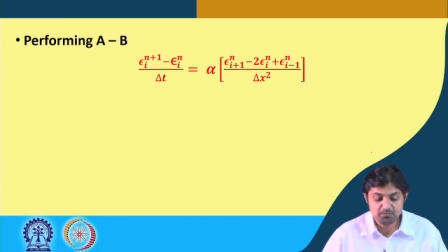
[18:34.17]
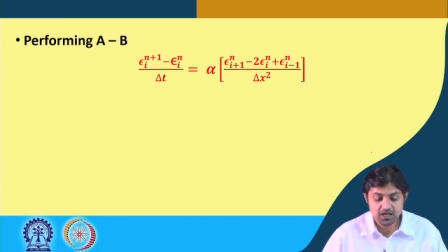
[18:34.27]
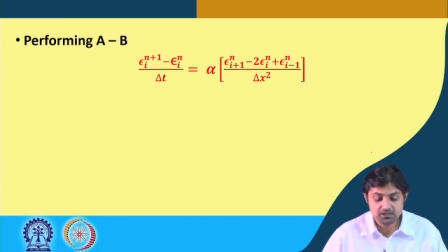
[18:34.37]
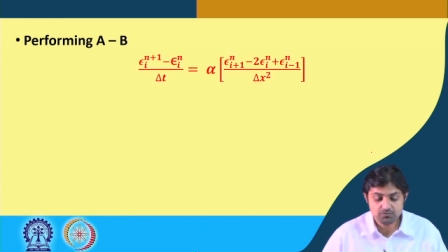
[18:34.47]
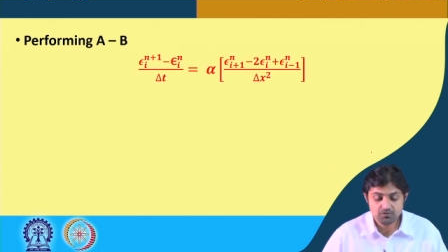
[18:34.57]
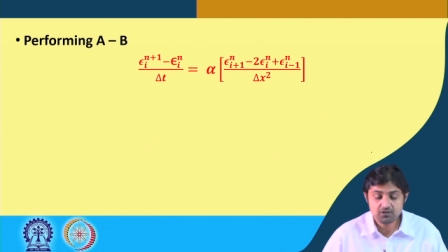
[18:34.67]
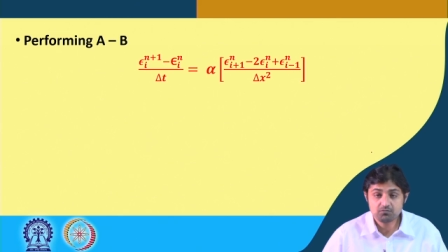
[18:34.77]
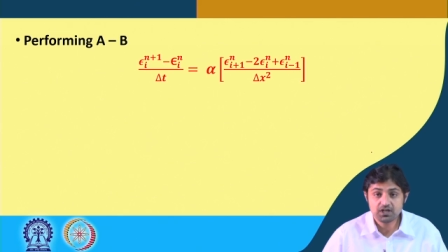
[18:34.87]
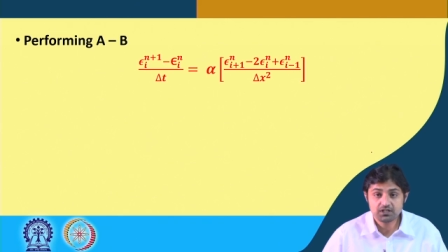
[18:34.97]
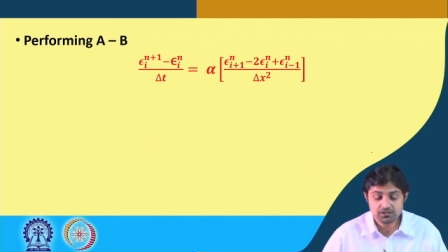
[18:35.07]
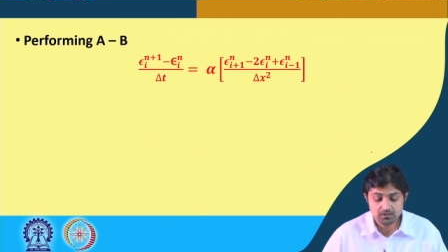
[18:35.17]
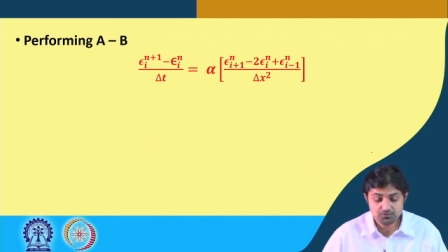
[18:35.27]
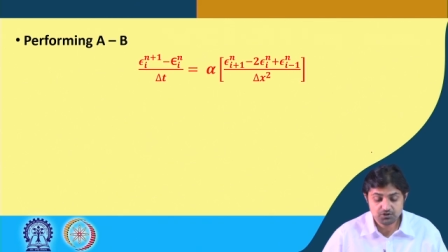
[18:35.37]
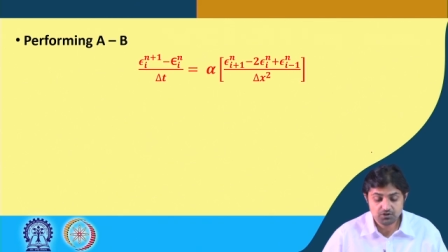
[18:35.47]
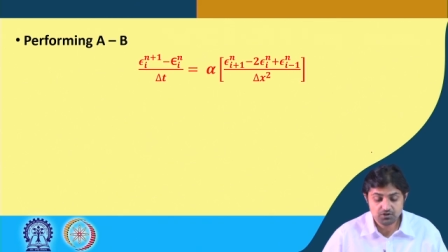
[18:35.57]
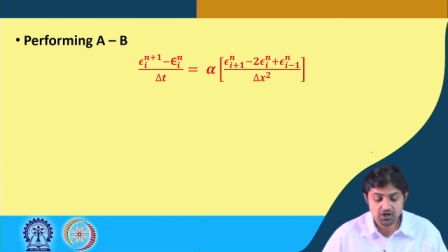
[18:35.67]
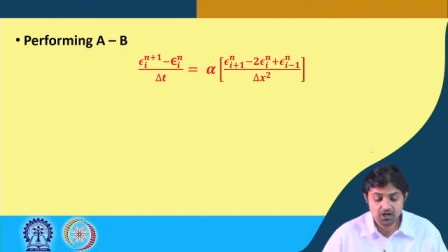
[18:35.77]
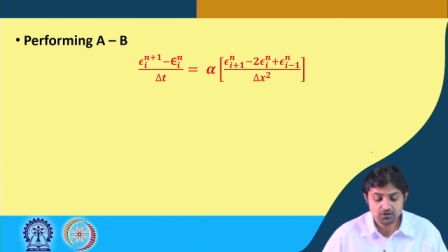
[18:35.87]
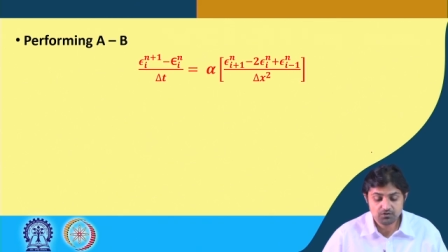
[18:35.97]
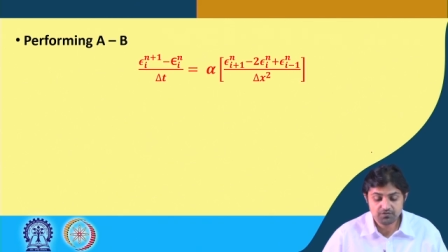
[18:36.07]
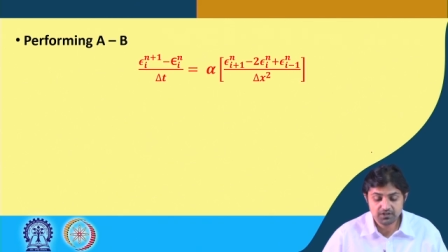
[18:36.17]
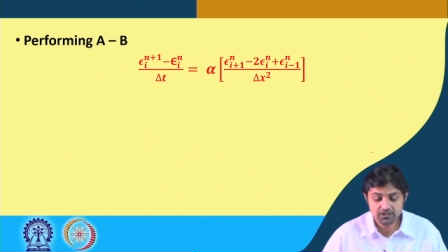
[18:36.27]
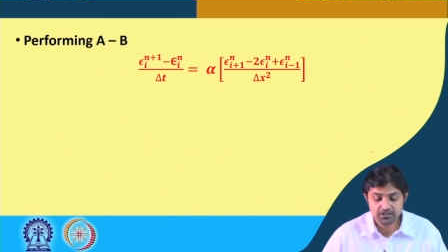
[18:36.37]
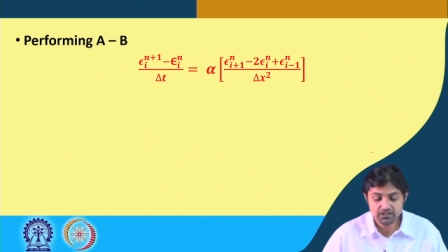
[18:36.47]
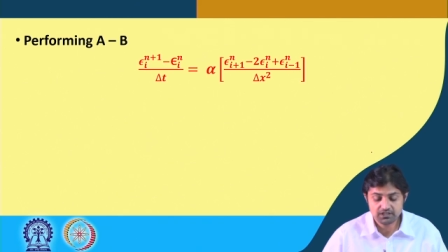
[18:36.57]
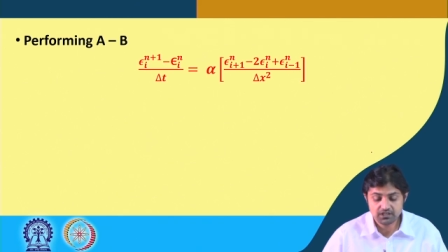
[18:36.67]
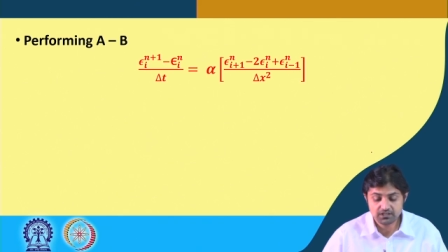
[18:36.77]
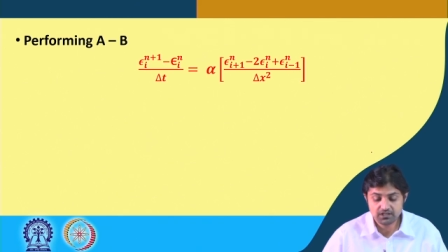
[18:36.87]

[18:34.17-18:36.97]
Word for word: plus 1 minus epsilon i of n delta